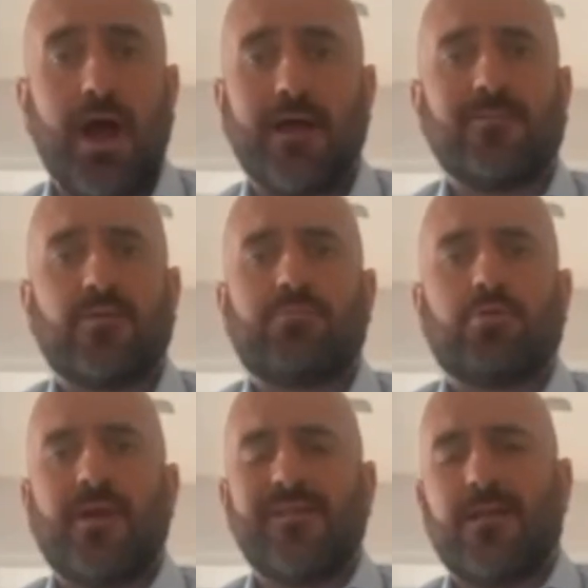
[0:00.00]
a
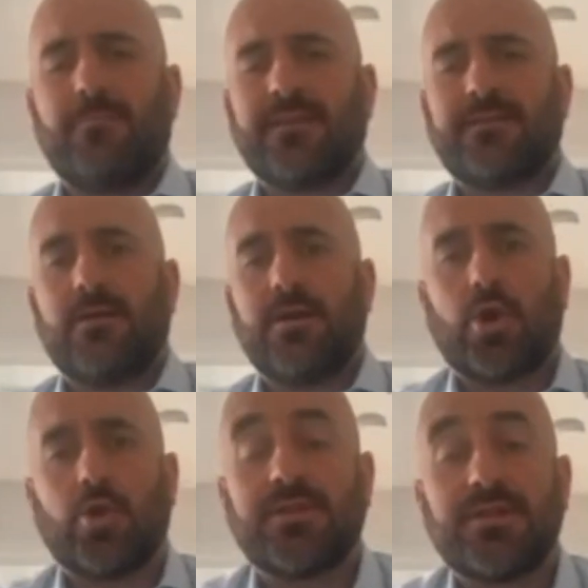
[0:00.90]
jurisprudential material
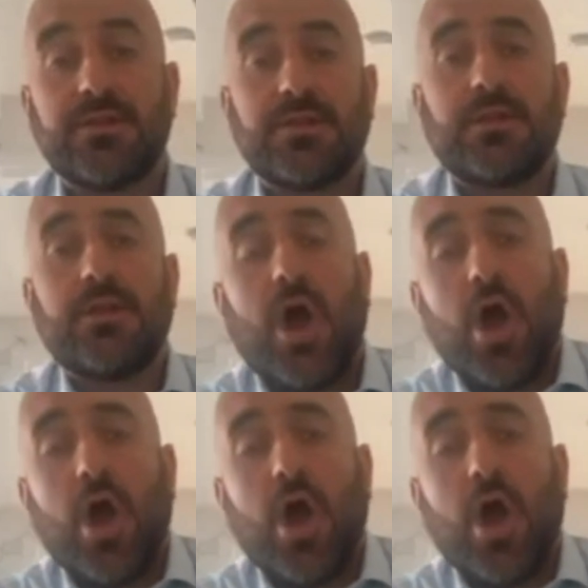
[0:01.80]
consisting